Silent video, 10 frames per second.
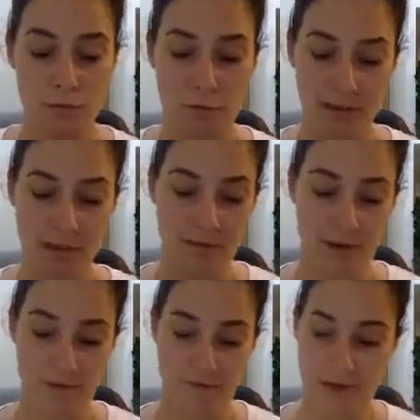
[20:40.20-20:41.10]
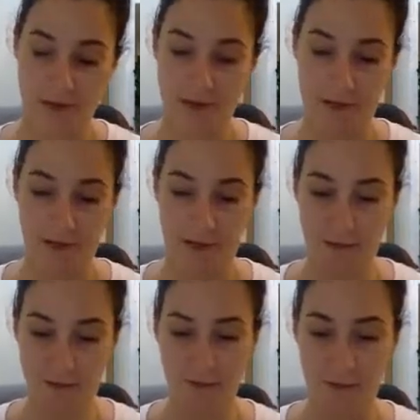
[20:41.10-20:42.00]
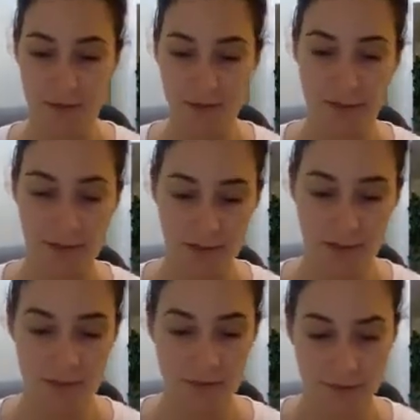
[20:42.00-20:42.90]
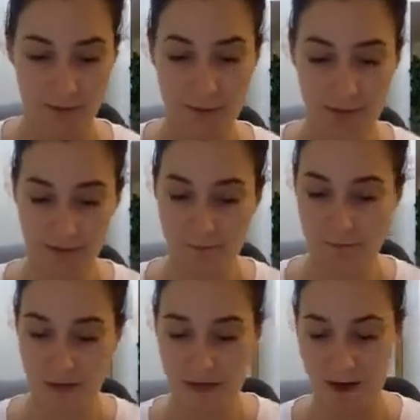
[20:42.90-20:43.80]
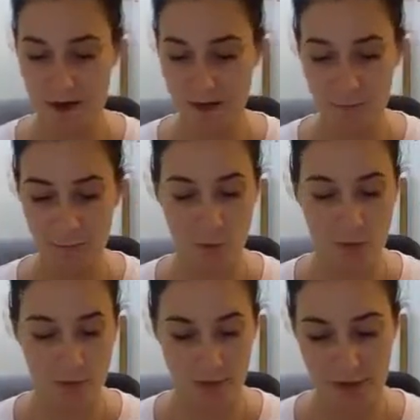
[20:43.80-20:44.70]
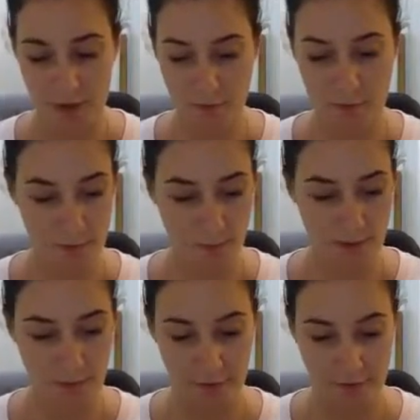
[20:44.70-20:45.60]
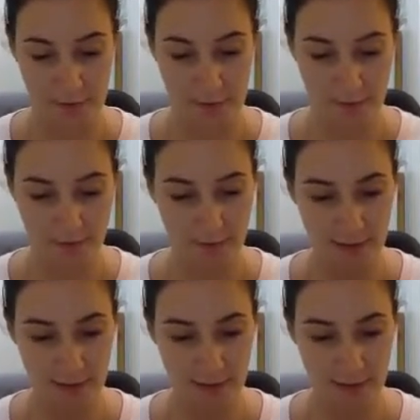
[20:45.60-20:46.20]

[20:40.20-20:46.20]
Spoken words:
I'll see if I can find it in here. It's got this big ass book and I can't remember where everything is.